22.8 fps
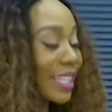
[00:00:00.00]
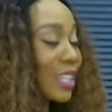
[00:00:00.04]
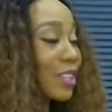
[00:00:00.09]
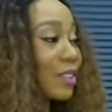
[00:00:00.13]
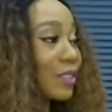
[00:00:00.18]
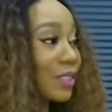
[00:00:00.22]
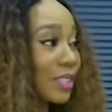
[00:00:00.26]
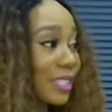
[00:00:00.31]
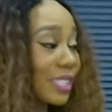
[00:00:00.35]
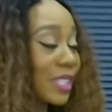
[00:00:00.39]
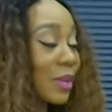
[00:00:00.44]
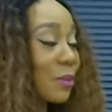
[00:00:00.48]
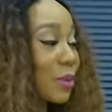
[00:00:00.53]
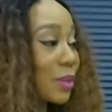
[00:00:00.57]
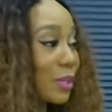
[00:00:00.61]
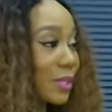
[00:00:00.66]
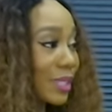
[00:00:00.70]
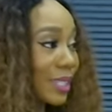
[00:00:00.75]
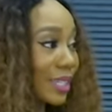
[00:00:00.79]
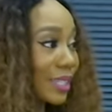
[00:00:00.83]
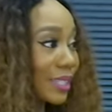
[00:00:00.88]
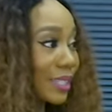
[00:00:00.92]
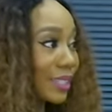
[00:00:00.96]
And then, is that when
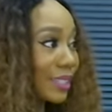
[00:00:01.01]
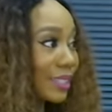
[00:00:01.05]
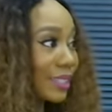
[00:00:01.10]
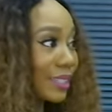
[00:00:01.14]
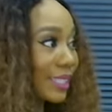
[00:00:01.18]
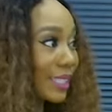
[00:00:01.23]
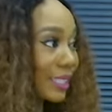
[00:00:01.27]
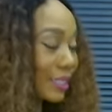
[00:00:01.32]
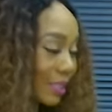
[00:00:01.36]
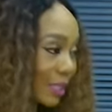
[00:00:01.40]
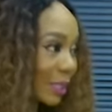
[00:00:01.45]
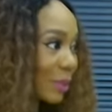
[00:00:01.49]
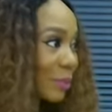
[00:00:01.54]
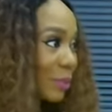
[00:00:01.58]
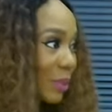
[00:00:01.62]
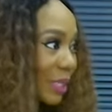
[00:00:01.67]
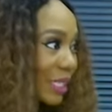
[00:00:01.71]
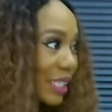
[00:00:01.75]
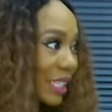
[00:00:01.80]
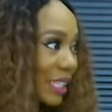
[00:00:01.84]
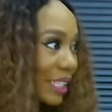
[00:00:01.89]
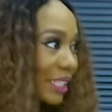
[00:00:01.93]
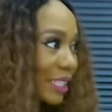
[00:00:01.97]
you started learning to
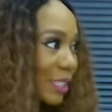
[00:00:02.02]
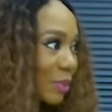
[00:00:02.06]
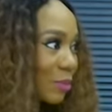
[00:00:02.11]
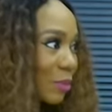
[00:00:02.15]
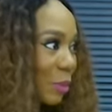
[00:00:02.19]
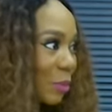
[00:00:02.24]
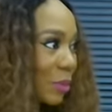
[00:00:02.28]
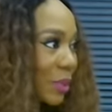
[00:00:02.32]
speak English properly?